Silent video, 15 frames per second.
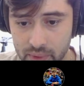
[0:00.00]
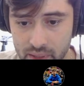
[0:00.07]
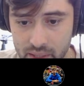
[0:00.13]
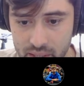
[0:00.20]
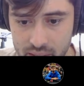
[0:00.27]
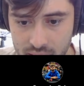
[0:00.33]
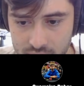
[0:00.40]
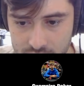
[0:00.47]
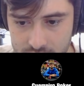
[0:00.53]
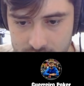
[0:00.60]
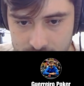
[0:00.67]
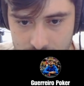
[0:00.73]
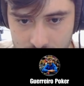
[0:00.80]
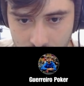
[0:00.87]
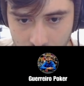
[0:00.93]
And he
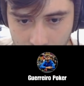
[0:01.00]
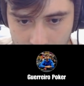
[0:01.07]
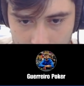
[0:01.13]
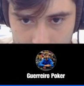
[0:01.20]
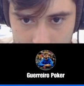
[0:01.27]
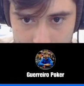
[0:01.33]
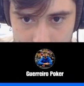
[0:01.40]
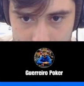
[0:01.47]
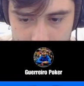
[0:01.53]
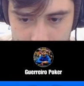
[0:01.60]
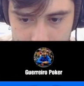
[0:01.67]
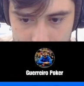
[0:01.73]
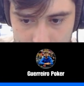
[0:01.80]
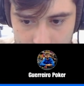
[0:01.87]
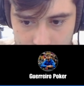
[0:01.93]
had nothing,
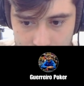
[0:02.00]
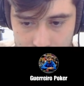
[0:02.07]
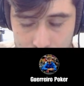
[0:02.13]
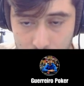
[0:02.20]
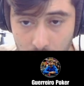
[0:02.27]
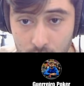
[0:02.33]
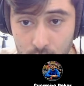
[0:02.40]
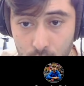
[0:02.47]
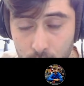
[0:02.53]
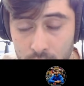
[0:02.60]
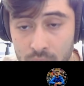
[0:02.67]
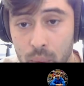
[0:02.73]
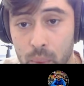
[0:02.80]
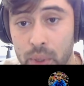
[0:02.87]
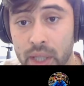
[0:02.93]
but
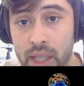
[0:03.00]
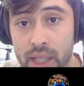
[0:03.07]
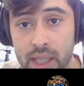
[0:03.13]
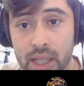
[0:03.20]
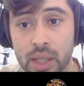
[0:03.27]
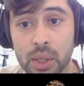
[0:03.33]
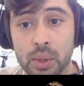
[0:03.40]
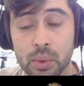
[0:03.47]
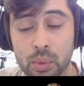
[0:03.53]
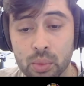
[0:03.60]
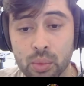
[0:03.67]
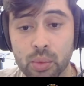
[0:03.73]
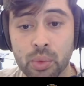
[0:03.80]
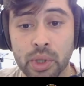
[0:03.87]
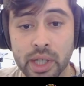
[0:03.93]
we
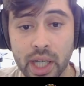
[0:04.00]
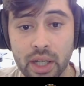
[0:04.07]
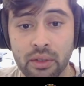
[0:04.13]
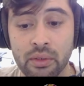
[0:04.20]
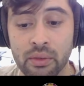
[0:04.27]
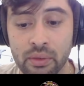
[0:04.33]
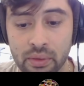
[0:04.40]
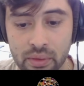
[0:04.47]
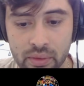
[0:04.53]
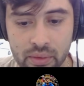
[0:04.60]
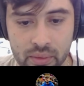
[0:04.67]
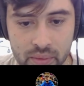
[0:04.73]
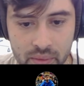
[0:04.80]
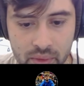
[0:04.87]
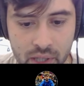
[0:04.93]
gave
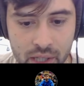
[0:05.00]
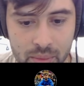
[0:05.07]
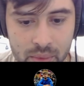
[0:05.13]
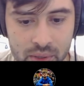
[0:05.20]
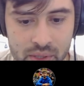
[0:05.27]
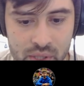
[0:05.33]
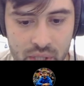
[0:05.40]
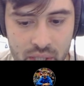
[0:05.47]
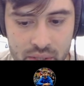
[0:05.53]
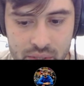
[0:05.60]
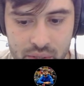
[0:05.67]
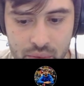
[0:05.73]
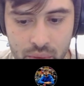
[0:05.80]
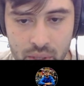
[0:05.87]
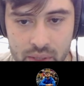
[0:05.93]
him a
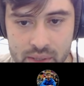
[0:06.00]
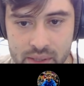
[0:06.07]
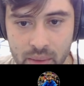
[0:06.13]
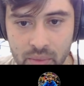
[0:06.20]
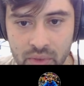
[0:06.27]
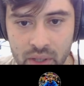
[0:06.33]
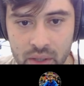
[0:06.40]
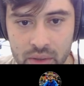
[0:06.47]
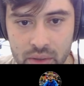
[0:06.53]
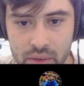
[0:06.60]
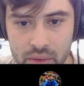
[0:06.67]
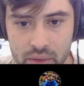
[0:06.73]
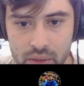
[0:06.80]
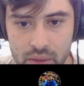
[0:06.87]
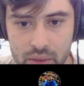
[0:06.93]
chance to hit something on the
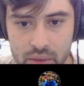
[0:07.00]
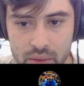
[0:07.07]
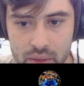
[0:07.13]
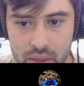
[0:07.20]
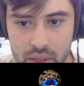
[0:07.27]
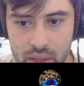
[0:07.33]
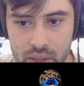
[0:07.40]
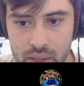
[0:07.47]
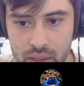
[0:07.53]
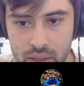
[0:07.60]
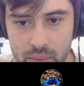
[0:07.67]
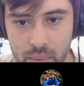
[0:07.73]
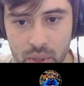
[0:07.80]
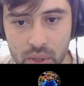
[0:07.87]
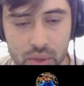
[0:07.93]
turn
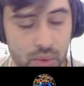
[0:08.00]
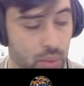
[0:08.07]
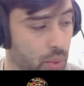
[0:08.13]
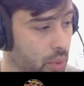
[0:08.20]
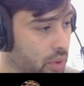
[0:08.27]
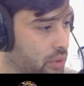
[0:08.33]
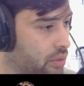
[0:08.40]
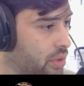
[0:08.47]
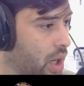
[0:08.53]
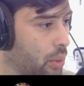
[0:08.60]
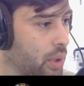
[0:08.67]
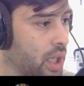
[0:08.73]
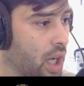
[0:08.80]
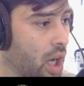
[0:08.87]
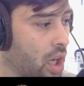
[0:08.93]
because we were
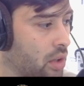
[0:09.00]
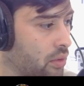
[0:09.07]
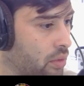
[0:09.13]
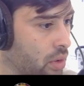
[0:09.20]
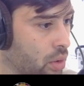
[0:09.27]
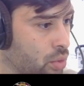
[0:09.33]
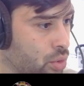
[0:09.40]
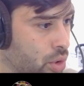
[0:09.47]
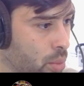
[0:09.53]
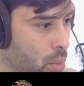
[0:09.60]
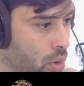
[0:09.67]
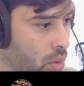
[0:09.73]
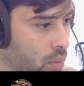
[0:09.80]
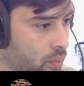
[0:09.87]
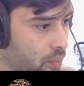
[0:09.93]
very
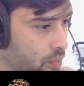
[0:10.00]
invulnerable.